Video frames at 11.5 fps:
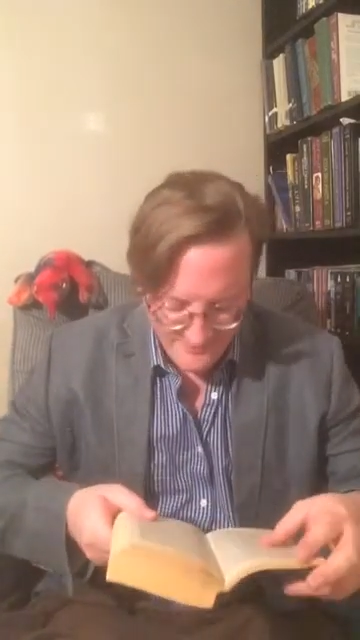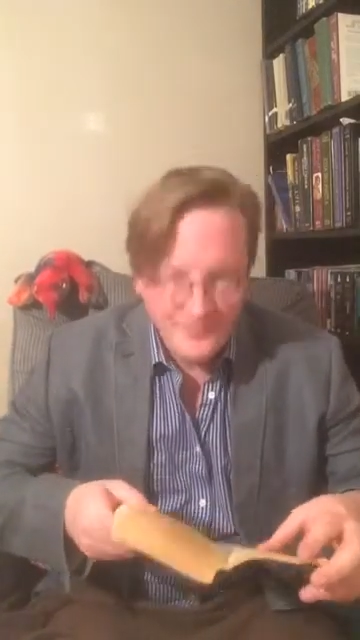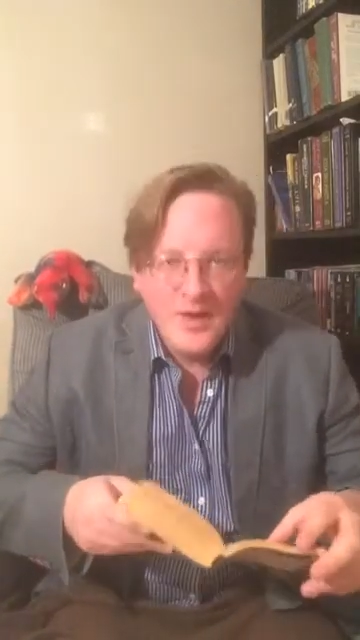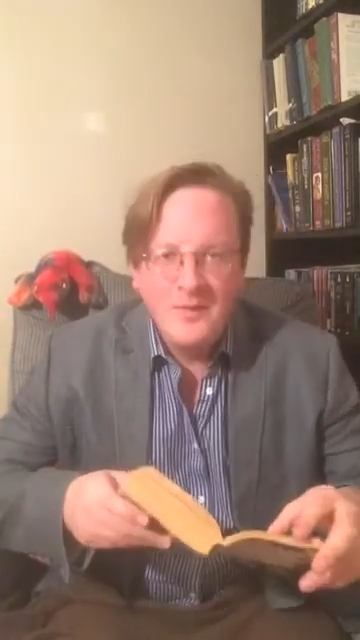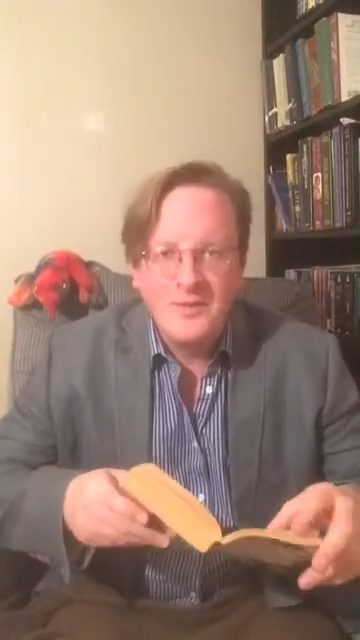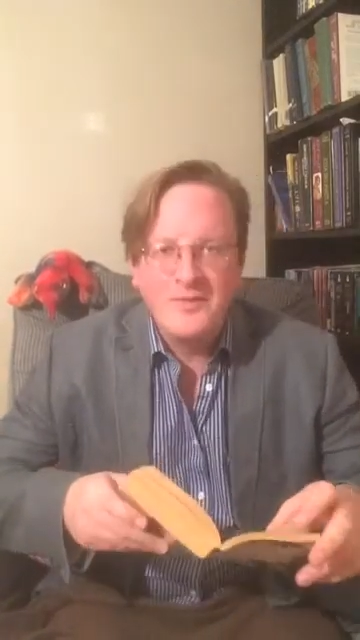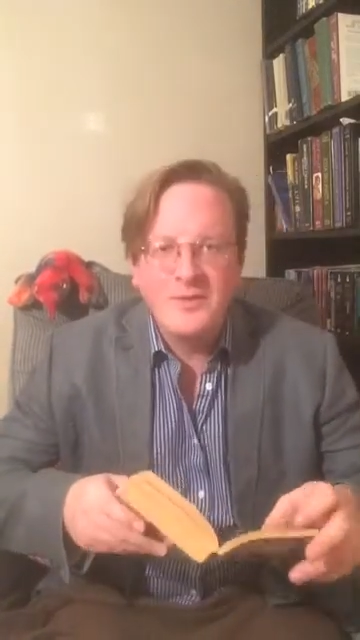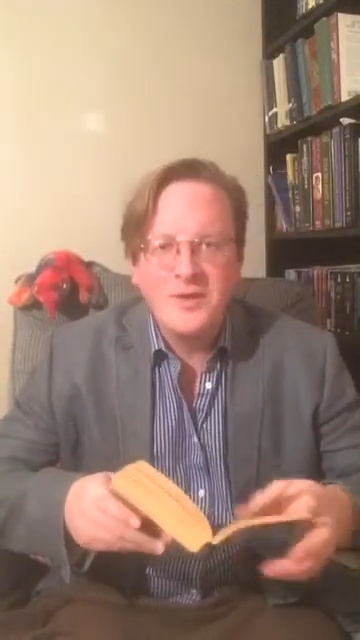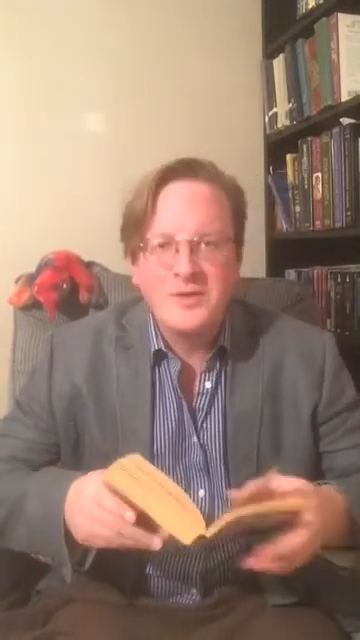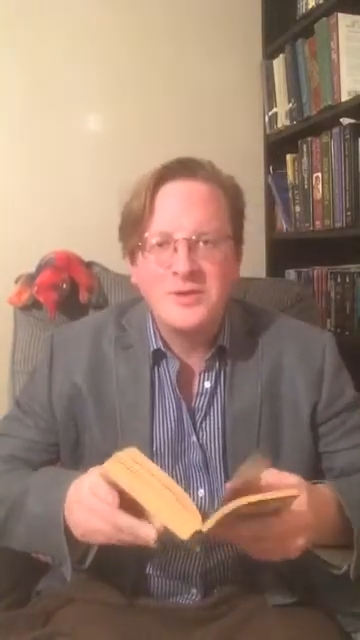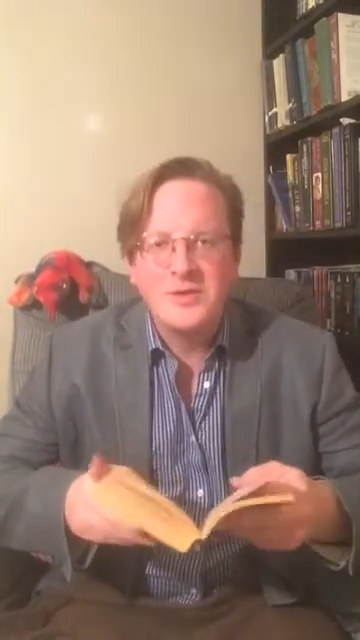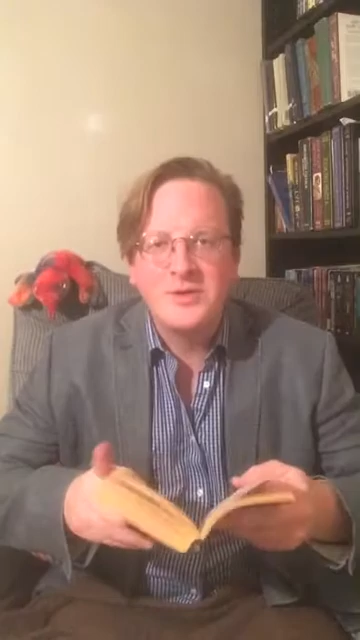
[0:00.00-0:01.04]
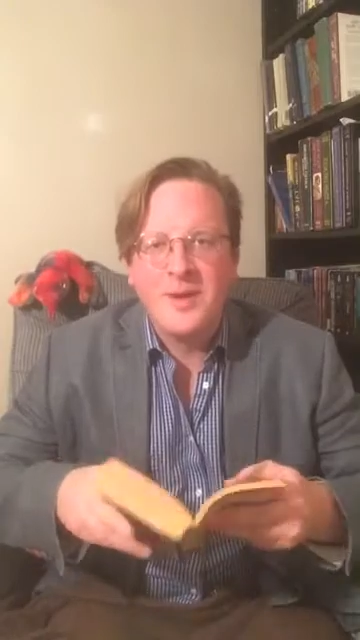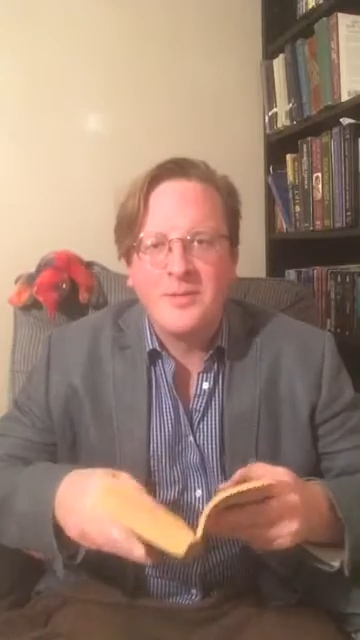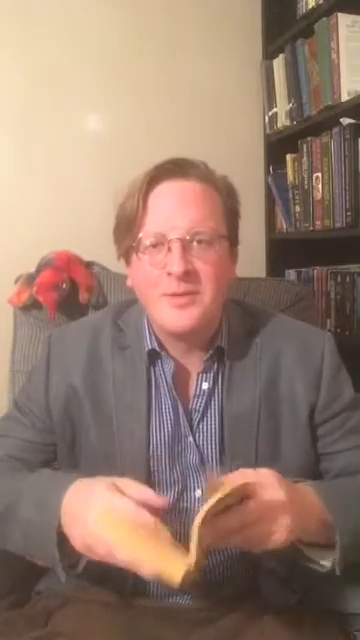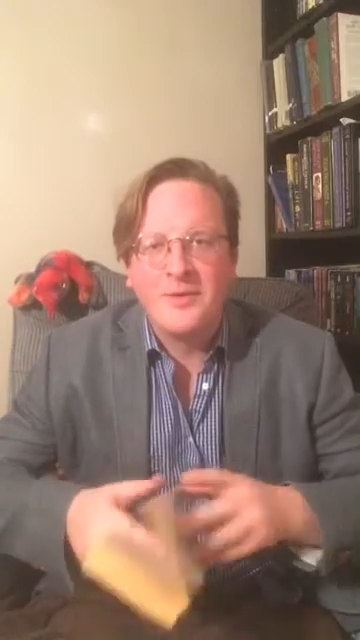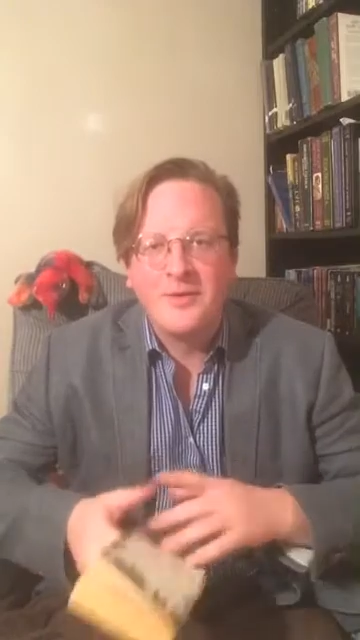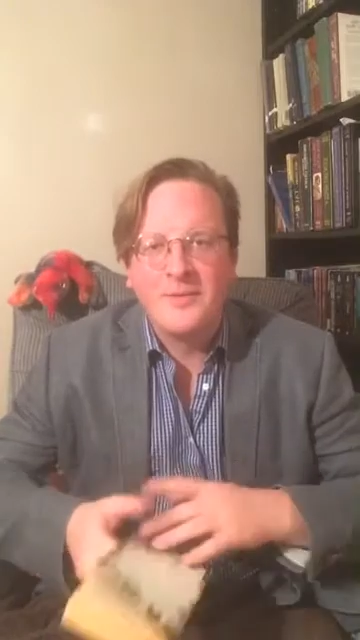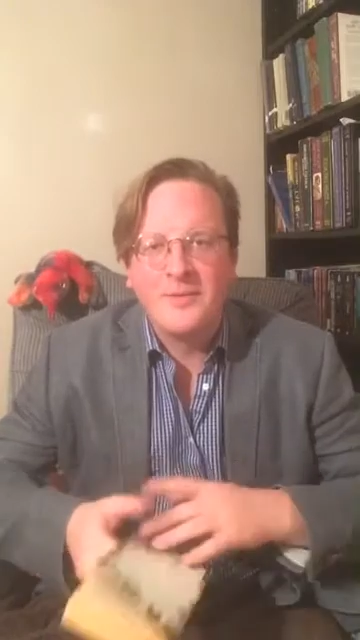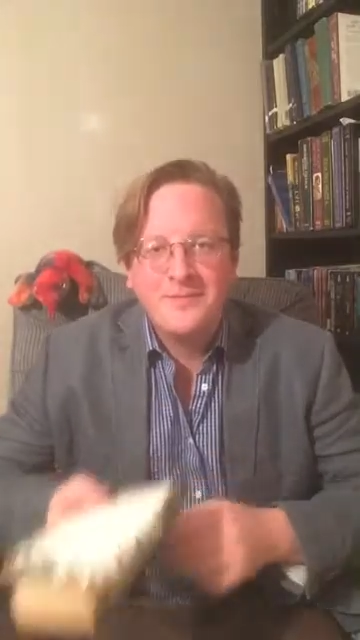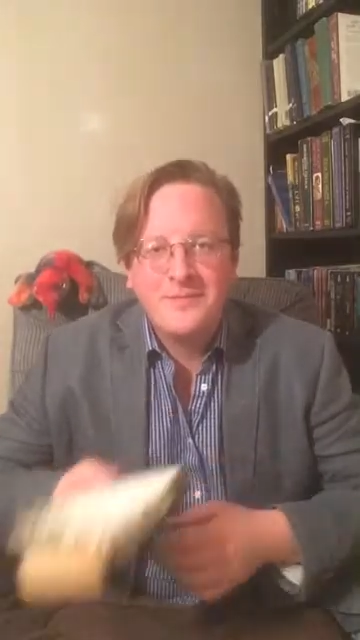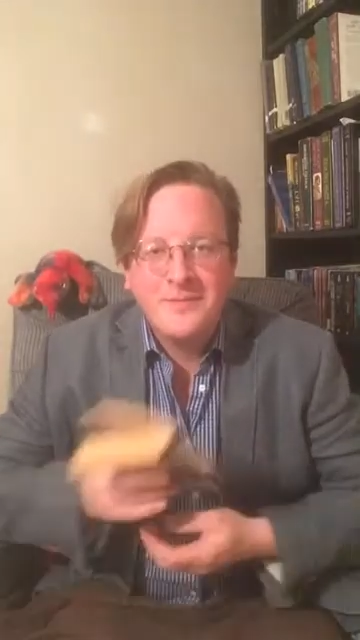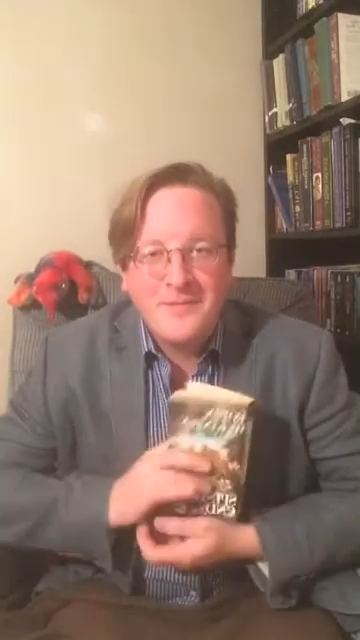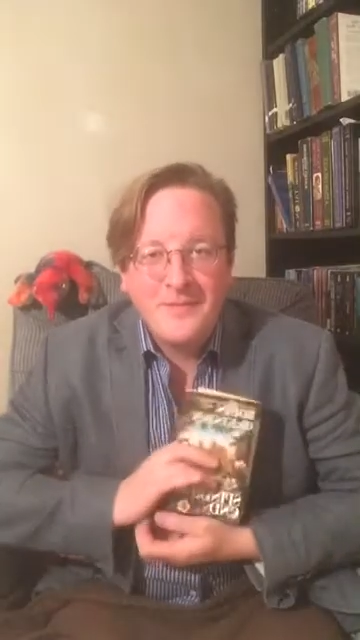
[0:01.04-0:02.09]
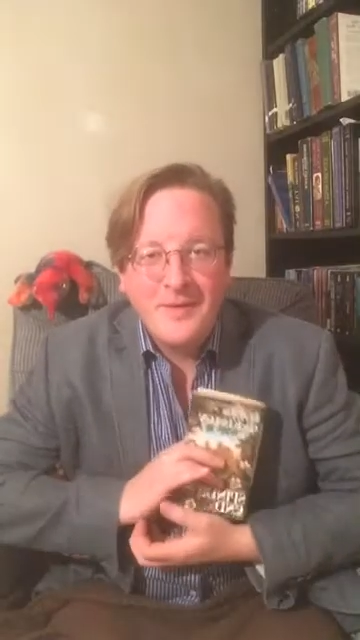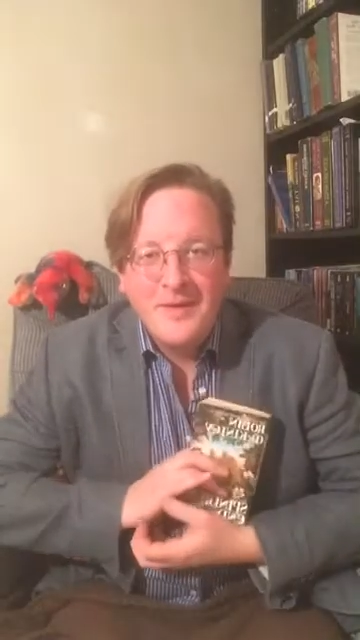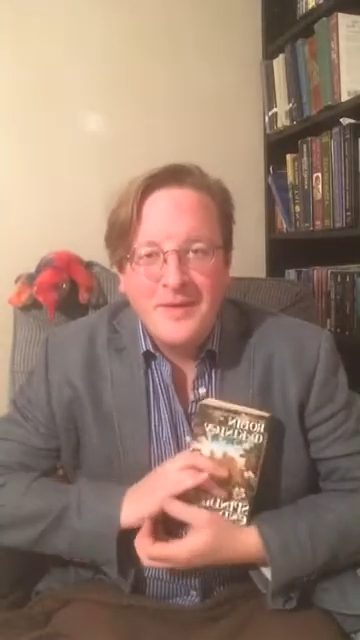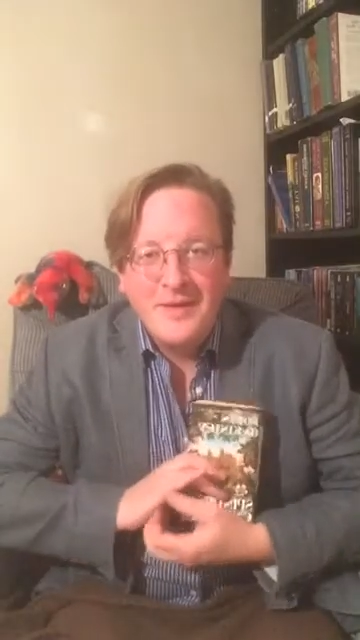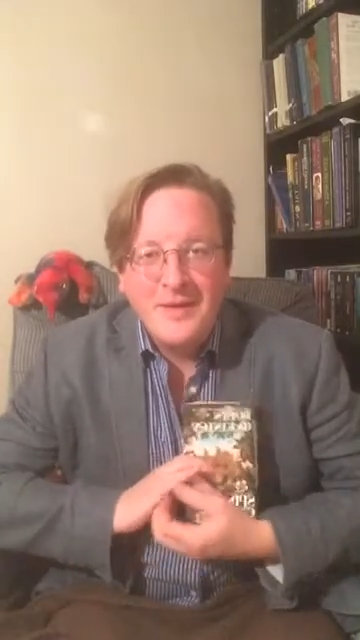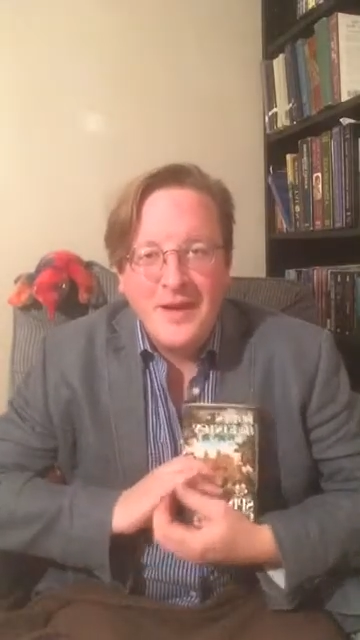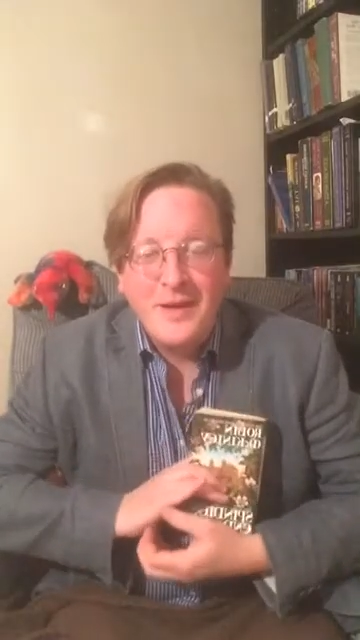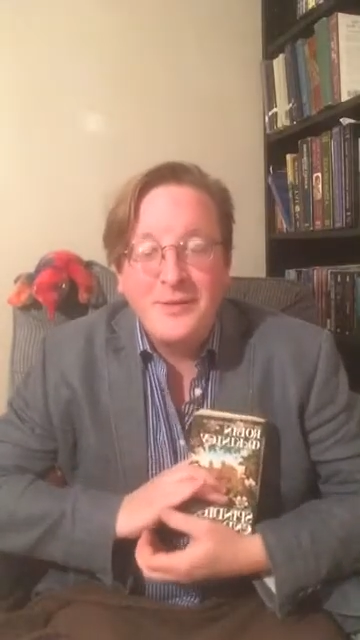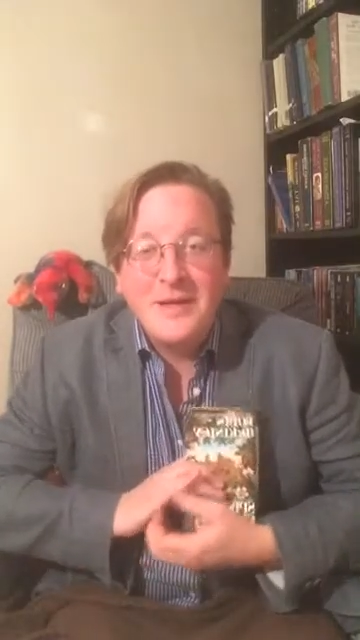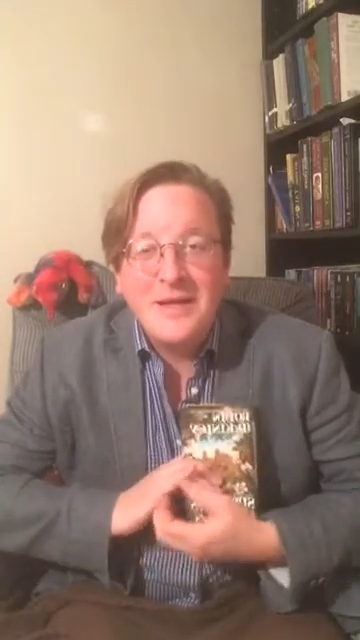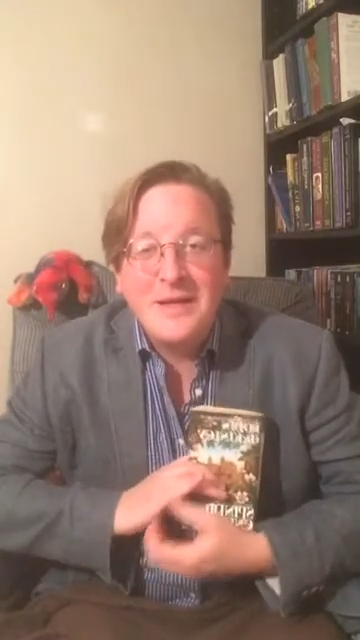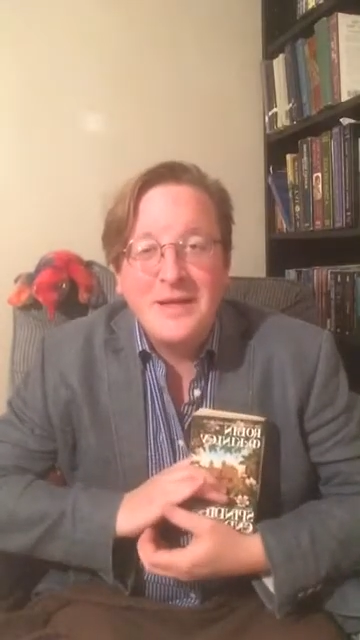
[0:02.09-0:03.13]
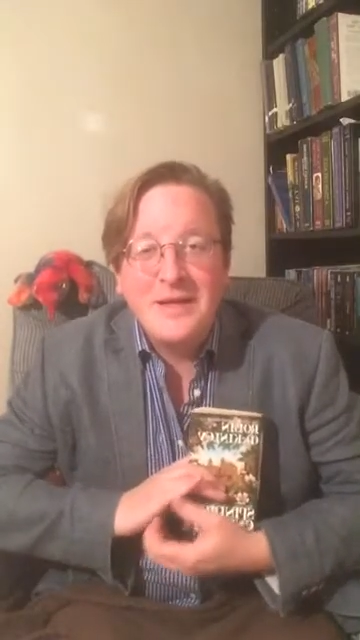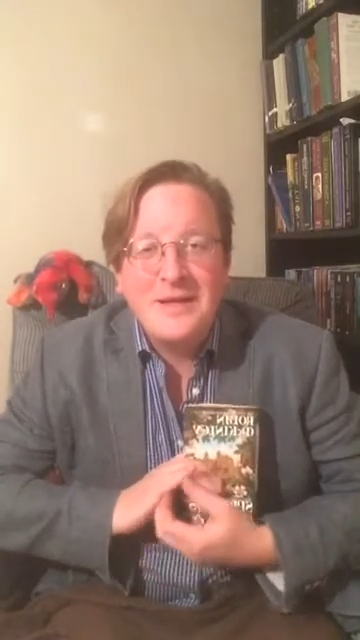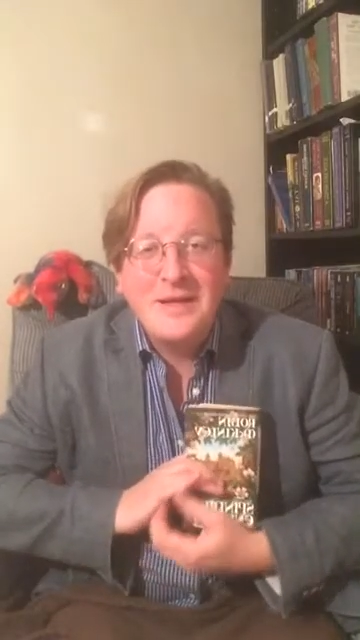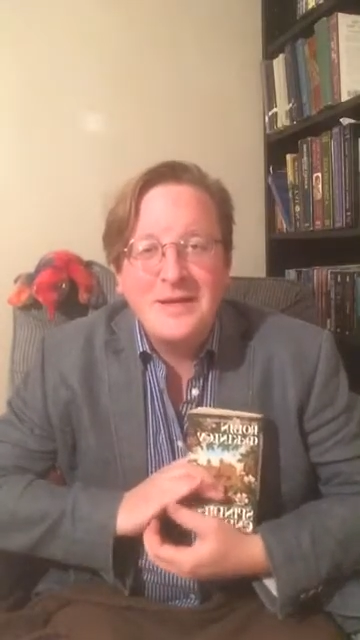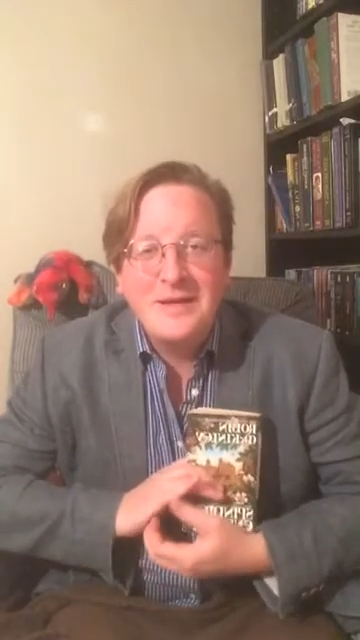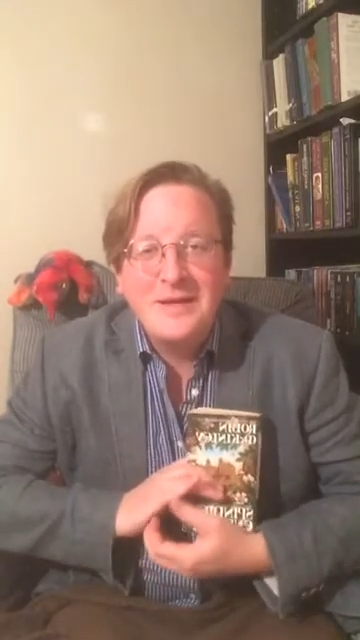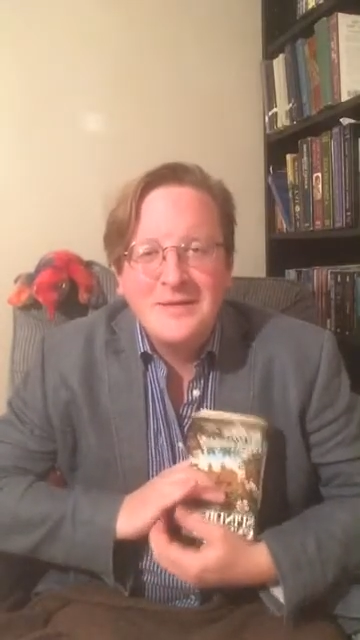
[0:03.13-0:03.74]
Time to finish the chapter. Hello, Haley.